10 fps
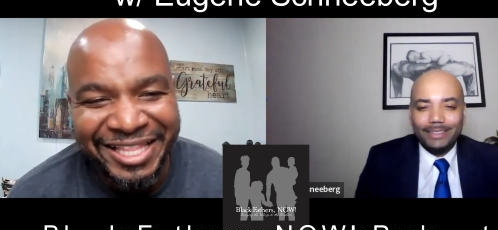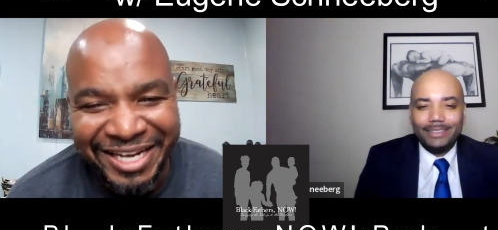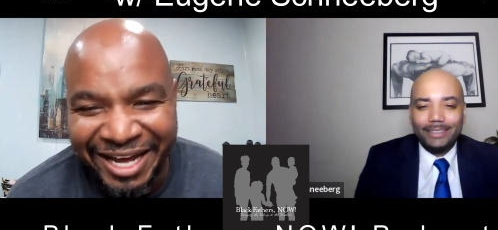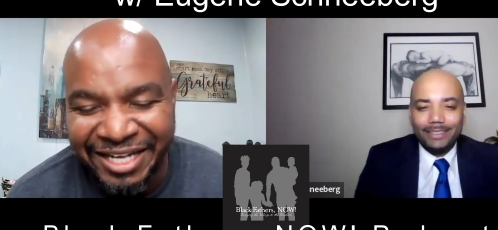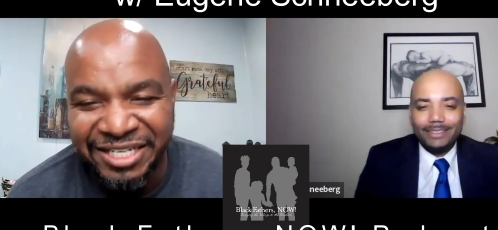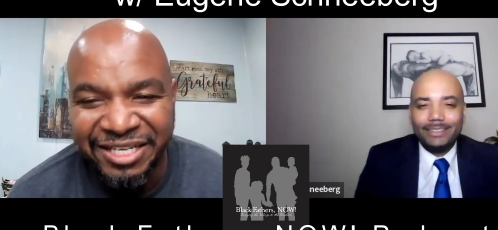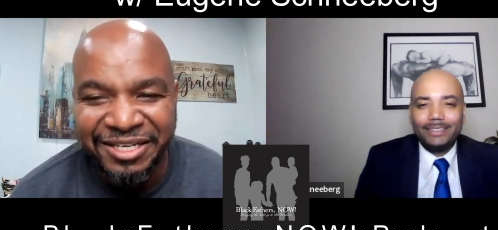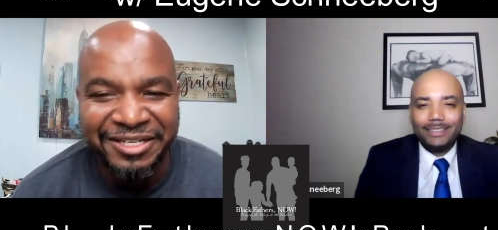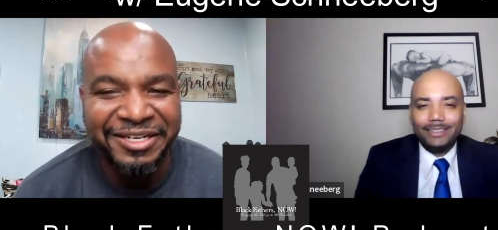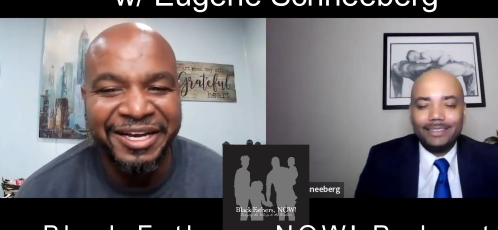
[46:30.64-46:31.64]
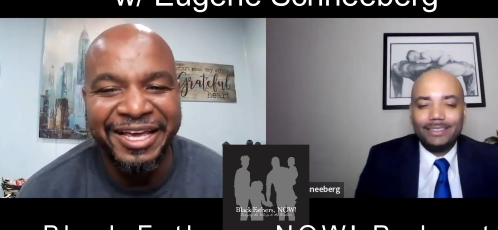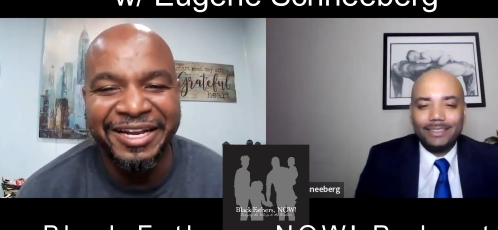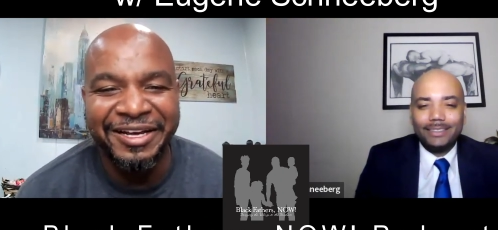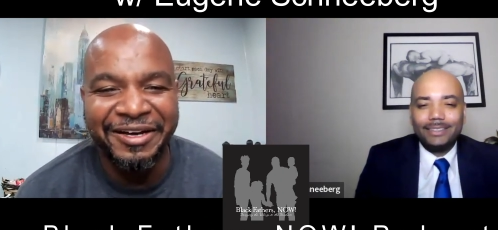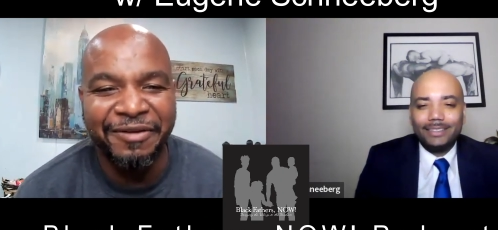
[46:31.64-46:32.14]
Speaker 1: the dots here. And
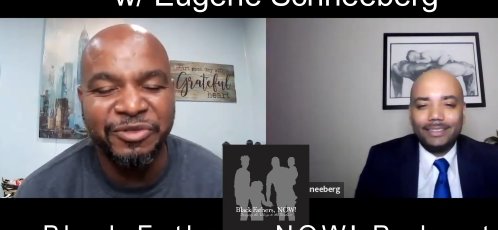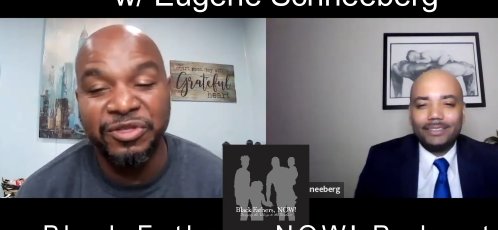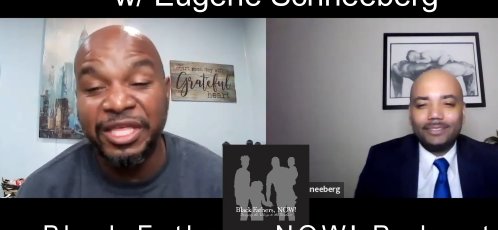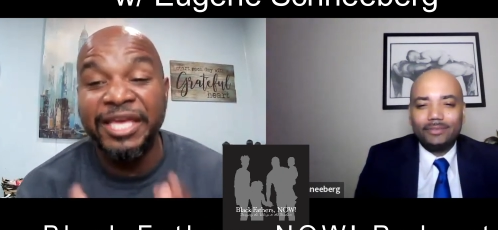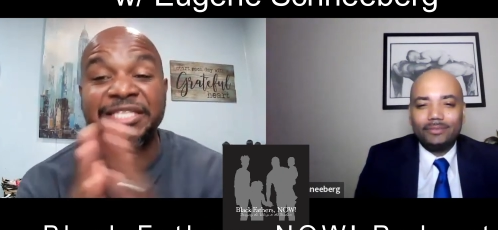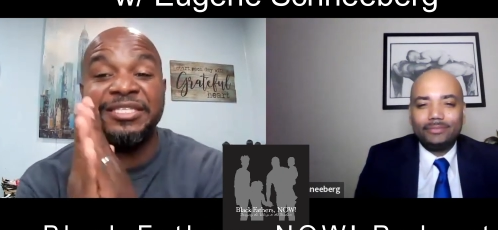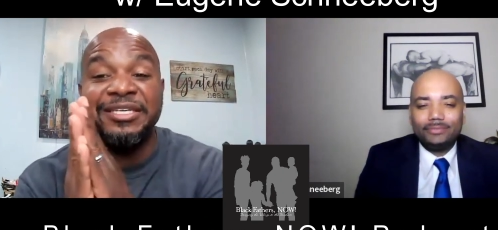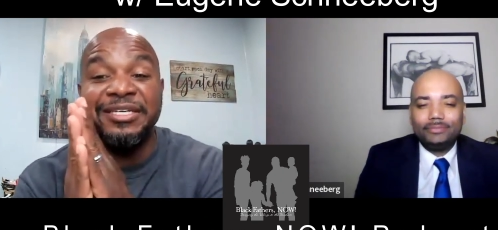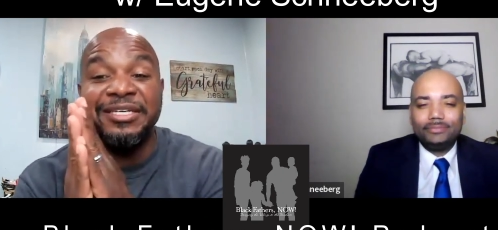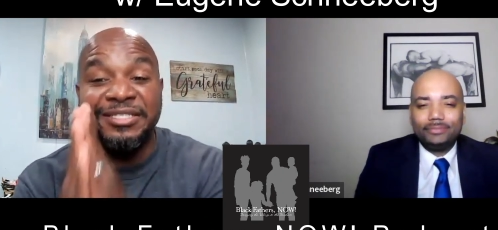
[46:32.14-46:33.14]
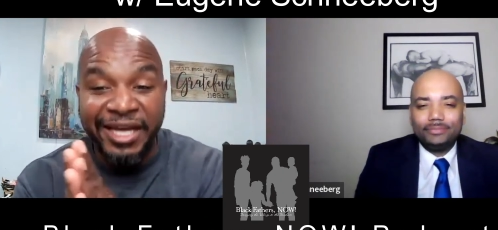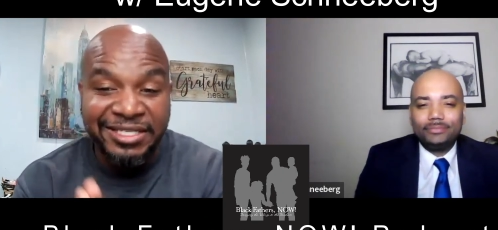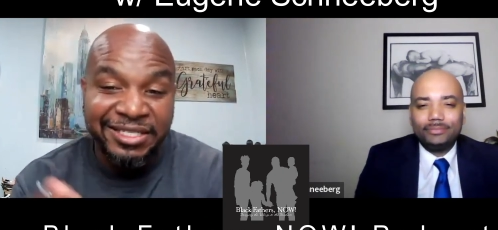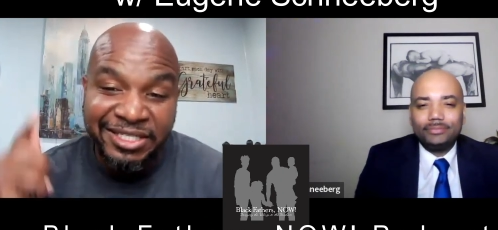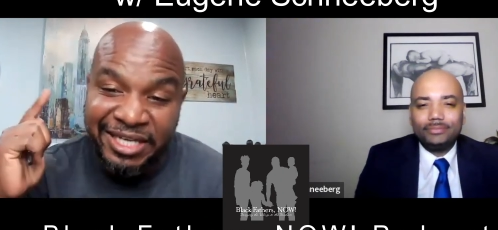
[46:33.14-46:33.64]
um, so thanks,
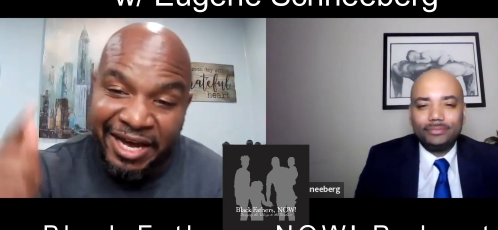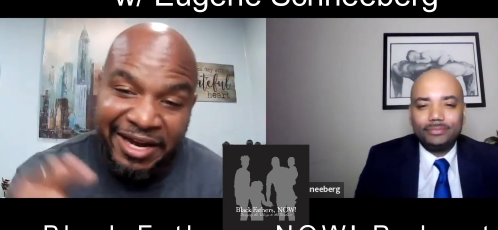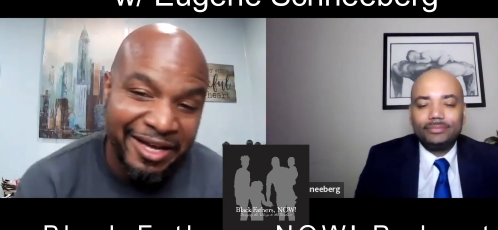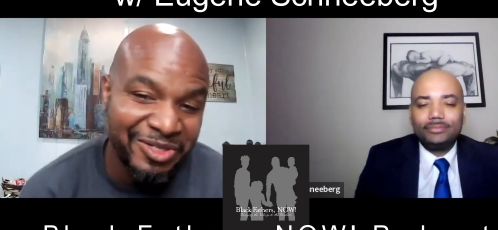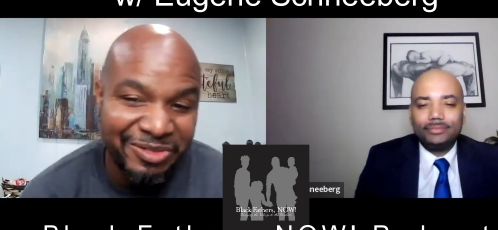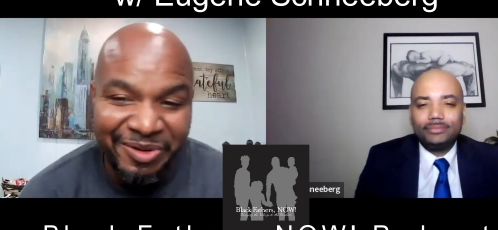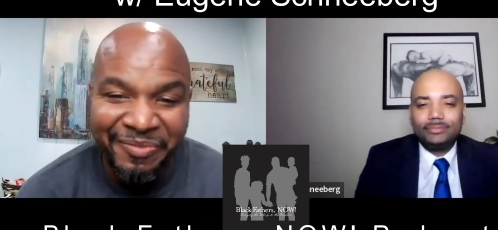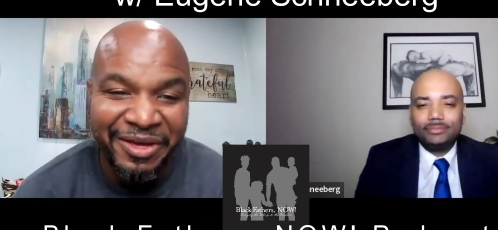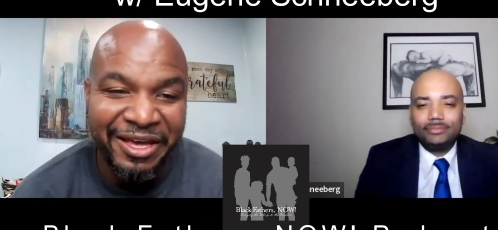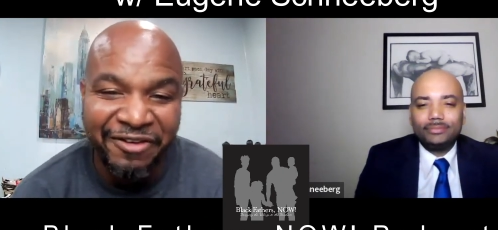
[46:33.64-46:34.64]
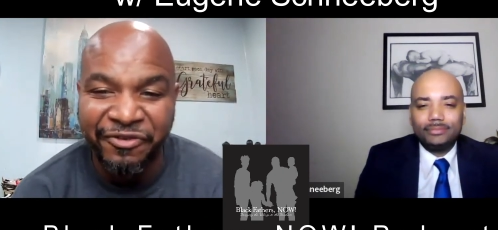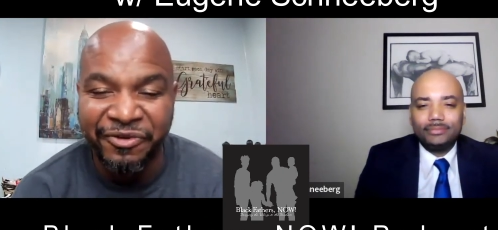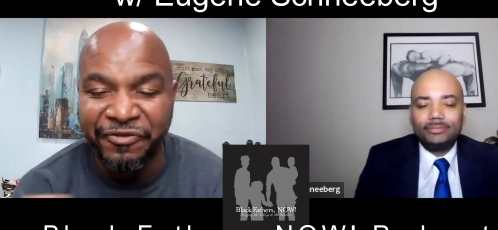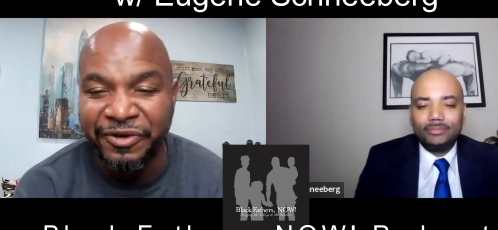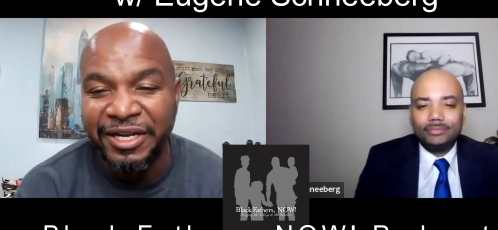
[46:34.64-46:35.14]
Jackson. Shout out to my man
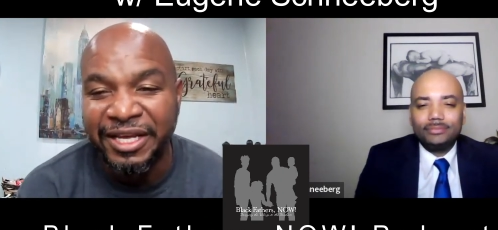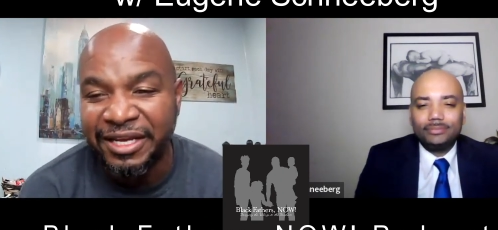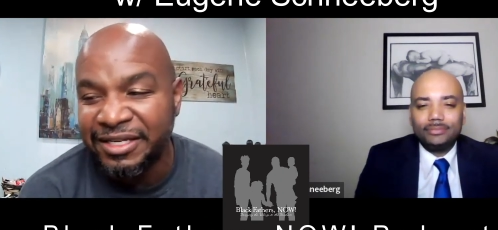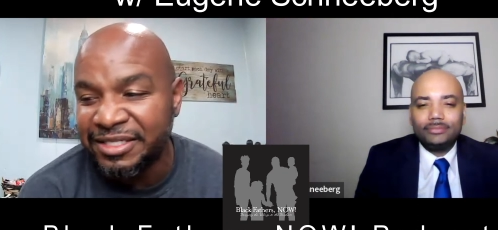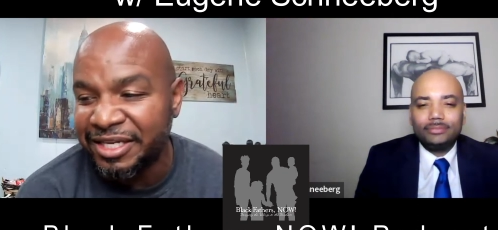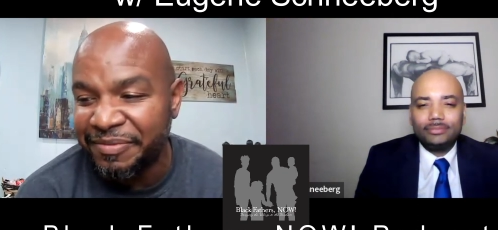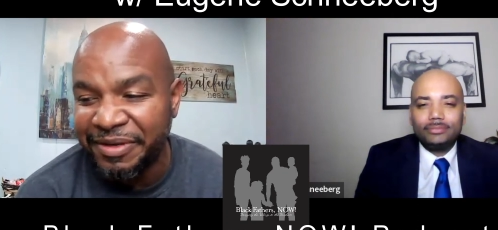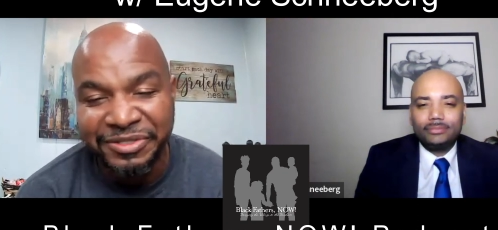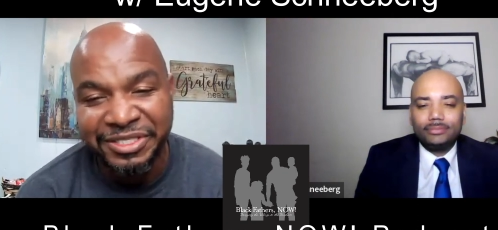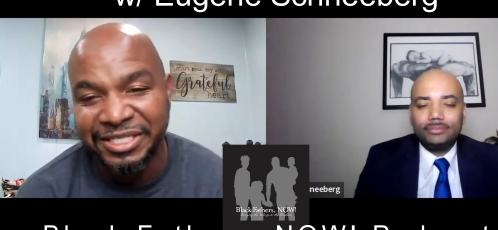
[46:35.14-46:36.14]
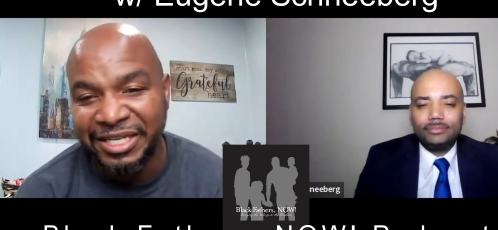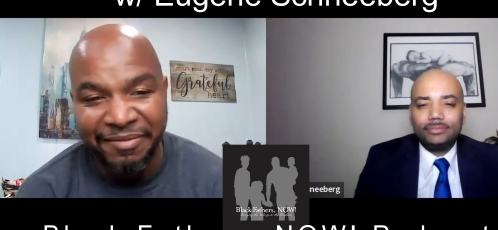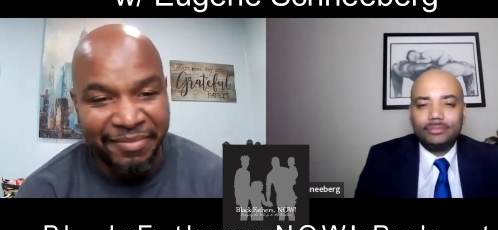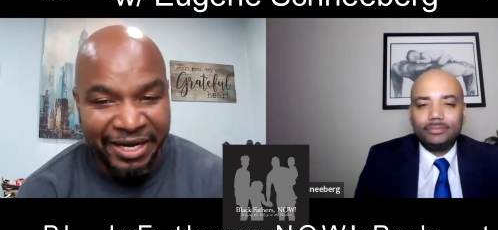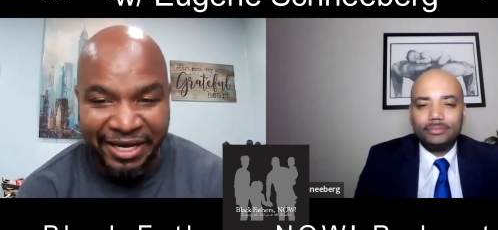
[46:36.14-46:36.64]
for for linking this up. He was just like,
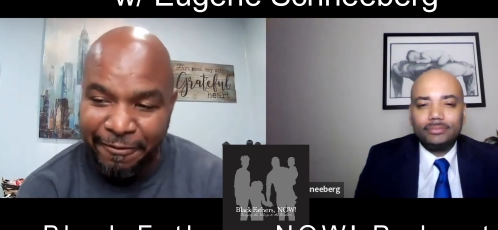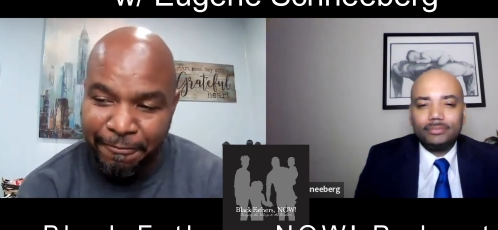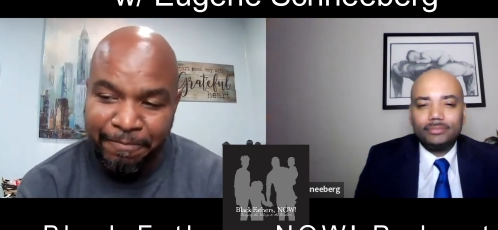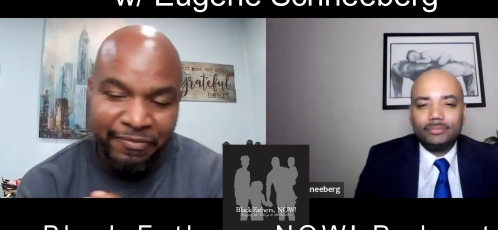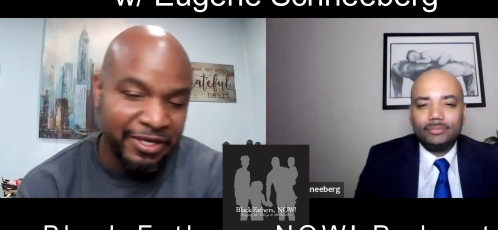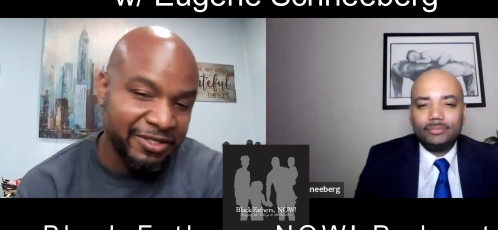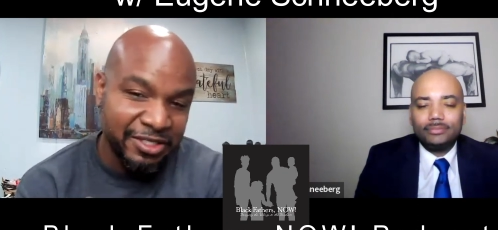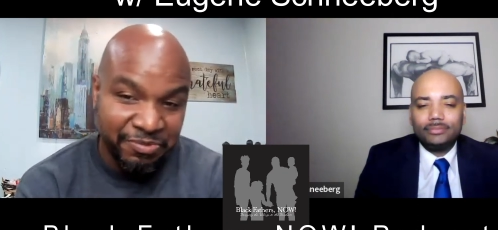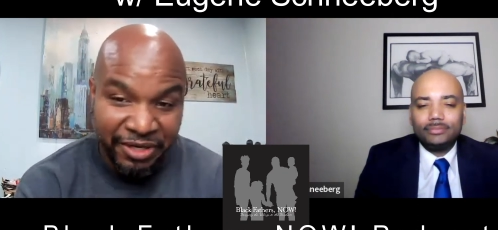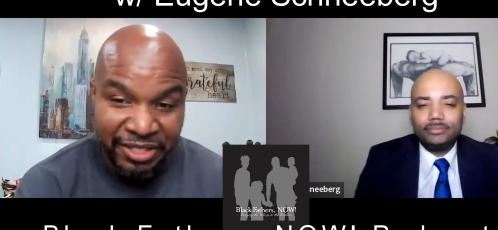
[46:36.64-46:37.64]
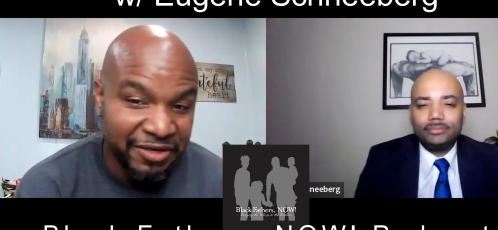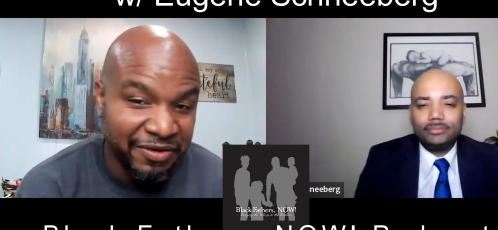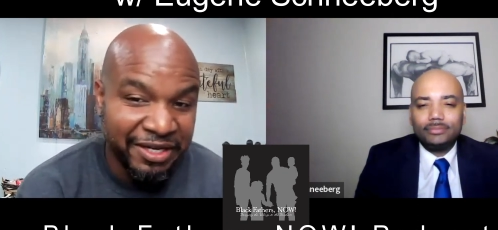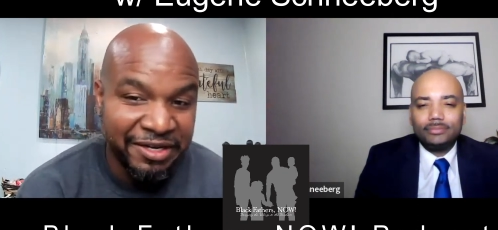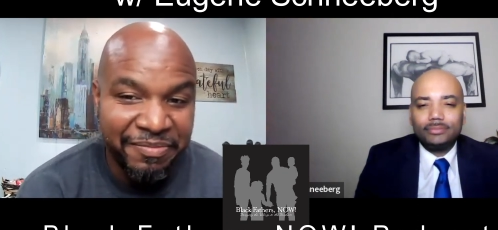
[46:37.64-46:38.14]
Mike, there's his brother you
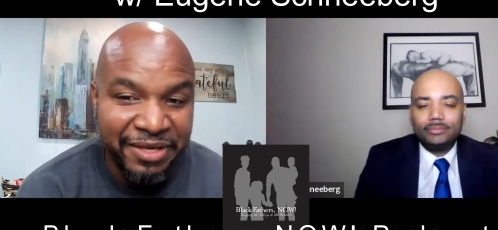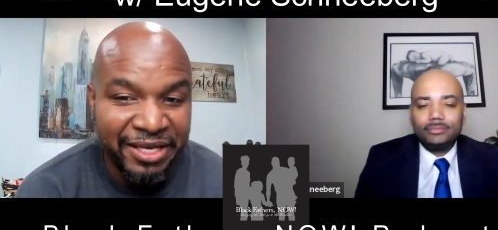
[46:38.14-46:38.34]
need to meet.